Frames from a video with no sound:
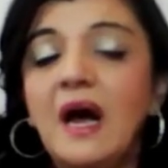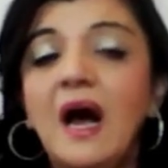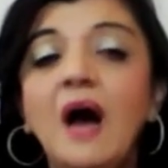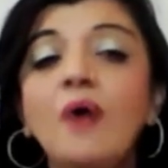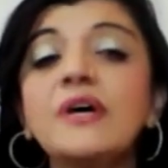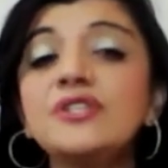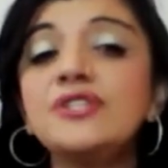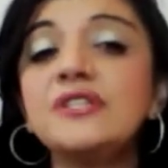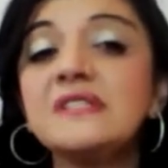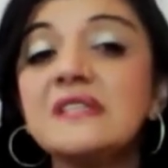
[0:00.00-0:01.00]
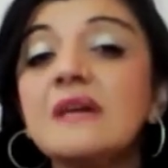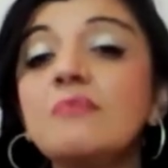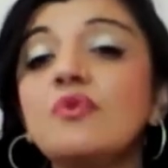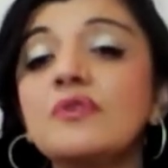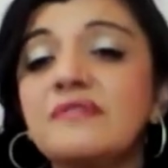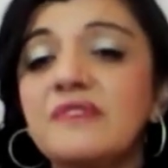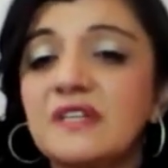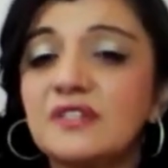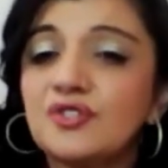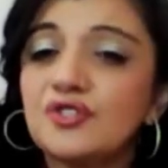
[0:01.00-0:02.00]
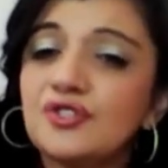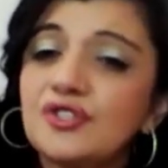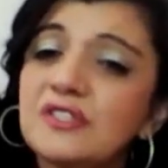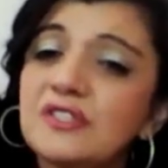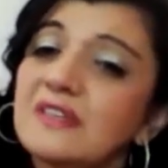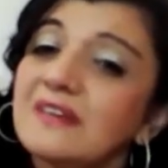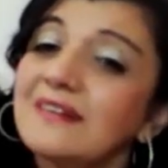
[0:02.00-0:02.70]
How can she stay motivated to just